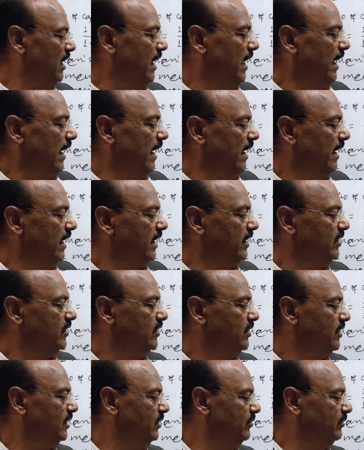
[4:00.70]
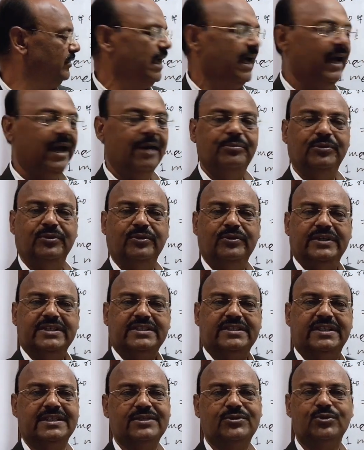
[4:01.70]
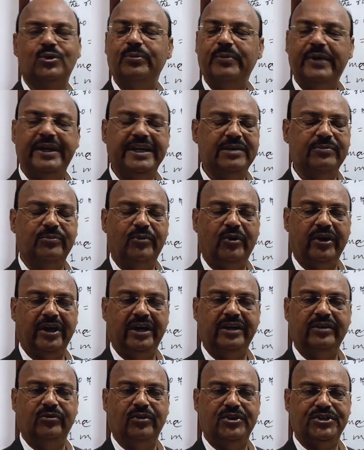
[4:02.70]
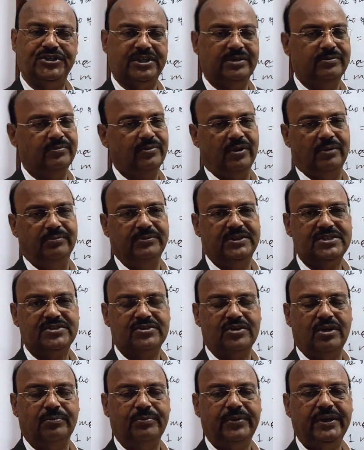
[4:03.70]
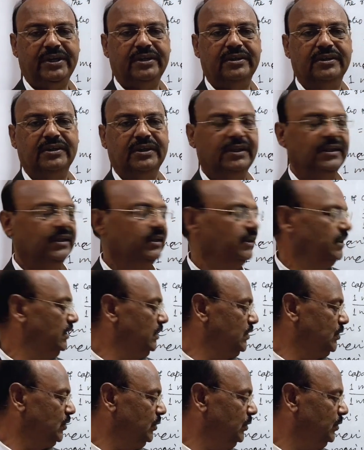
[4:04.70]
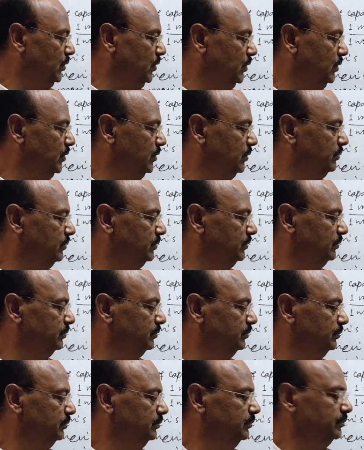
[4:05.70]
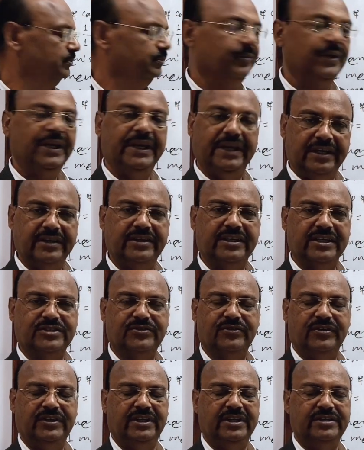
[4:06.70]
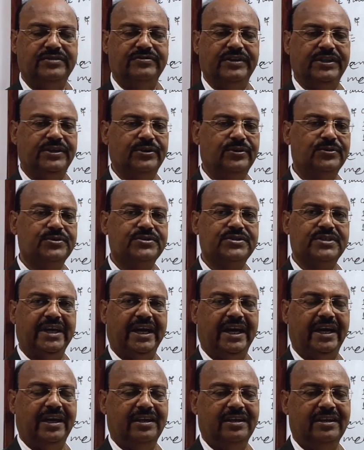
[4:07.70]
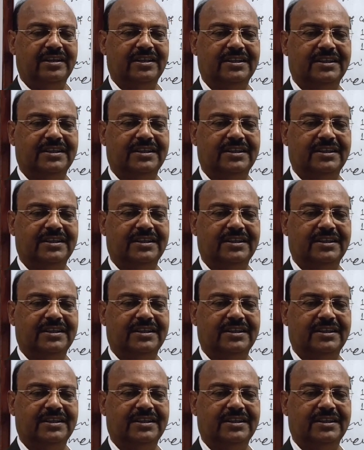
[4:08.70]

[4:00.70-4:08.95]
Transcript: and we have to discuss so many important questions from this topic. So be in touch with these videos, and